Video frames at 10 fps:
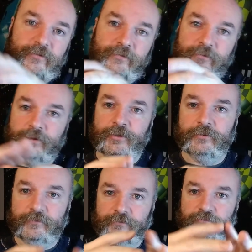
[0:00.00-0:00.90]
of
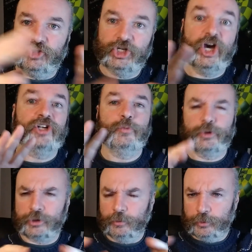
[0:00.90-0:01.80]
what
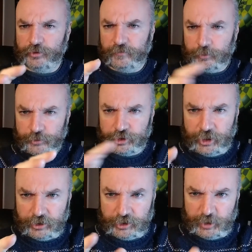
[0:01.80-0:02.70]
Traveller calls
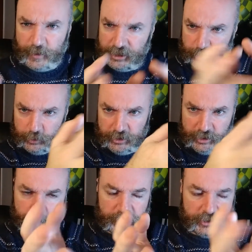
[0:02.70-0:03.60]
charted space, which
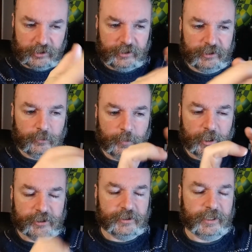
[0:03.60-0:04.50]
is a particular little
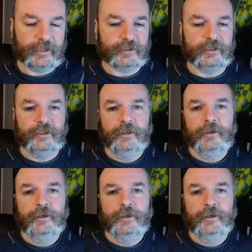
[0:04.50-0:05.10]
part of the galaxy.